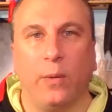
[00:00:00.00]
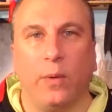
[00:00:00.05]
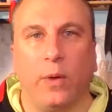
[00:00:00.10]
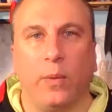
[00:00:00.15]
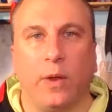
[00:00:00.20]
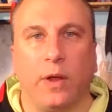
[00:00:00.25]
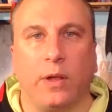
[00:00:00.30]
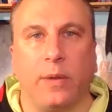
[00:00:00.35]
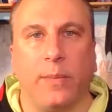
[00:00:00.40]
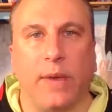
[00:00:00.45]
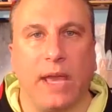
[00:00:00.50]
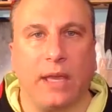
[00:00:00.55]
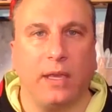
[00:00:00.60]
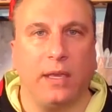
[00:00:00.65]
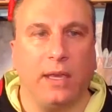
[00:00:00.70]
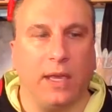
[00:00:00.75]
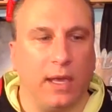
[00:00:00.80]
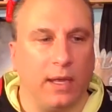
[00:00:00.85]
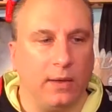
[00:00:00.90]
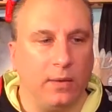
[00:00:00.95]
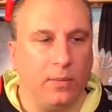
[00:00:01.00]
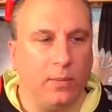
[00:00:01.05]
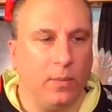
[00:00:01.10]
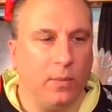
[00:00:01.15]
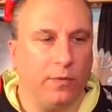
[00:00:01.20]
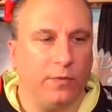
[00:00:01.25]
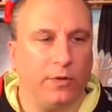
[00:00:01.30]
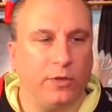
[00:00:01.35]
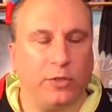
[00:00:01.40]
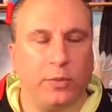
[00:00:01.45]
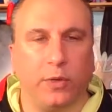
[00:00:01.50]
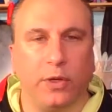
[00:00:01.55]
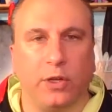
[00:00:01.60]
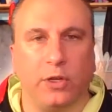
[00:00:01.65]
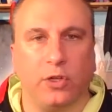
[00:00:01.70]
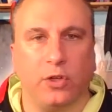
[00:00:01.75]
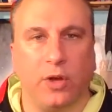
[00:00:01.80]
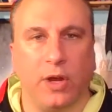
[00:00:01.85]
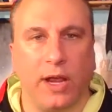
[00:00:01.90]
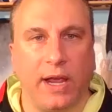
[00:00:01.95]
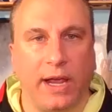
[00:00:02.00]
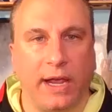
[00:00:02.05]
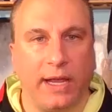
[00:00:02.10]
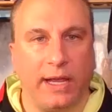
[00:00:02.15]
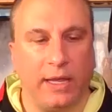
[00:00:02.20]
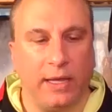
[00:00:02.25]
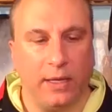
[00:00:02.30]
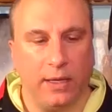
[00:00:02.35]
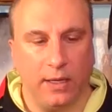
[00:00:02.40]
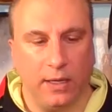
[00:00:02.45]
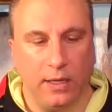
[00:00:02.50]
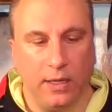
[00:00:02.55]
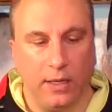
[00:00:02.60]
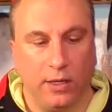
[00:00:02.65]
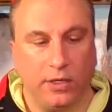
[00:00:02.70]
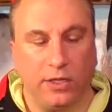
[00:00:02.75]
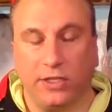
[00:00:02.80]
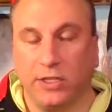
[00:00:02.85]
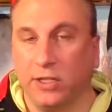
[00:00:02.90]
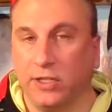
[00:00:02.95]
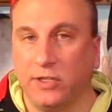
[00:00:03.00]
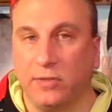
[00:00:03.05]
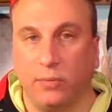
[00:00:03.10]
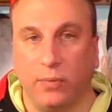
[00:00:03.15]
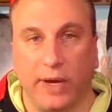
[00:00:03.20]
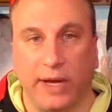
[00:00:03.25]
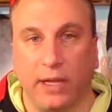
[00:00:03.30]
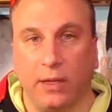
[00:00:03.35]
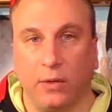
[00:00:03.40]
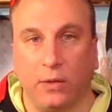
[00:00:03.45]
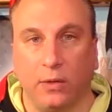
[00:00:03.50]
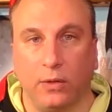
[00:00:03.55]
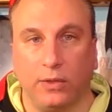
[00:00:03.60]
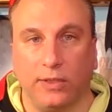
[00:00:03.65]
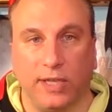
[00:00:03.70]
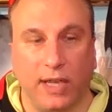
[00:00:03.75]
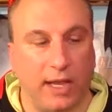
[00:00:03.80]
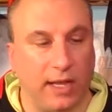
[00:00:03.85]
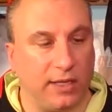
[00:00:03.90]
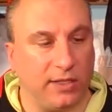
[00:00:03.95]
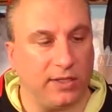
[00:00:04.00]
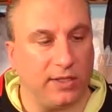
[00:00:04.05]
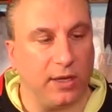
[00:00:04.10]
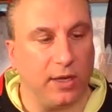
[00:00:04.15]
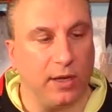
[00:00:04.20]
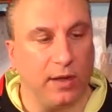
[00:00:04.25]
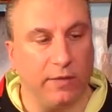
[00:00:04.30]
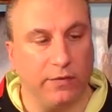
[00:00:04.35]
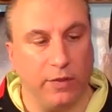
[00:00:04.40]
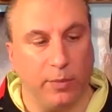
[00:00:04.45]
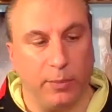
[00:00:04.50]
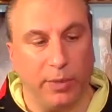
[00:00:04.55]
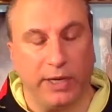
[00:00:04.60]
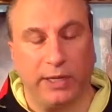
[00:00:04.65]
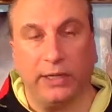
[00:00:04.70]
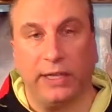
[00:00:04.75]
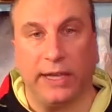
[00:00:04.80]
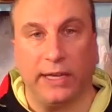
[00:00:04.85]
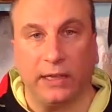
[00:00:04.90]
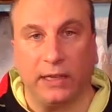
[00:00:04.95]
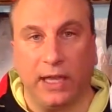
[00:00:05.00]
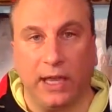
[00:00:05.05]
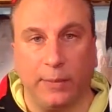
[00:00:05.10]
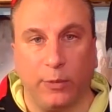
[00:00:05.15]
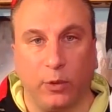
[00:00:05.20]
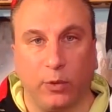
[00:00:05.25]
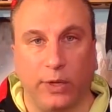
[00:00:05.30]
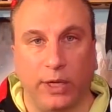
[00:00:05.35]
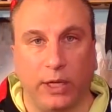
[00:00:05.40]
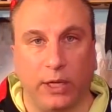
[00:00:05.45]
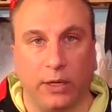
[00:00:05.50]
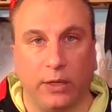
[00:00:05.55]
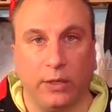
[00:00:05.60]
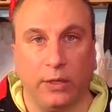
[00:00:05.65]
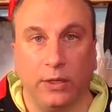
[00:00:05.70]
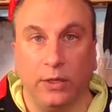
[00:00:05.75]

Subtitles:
Well, welcome back again. First, we're going to try just a regular old taste of the Bud Light Limerita.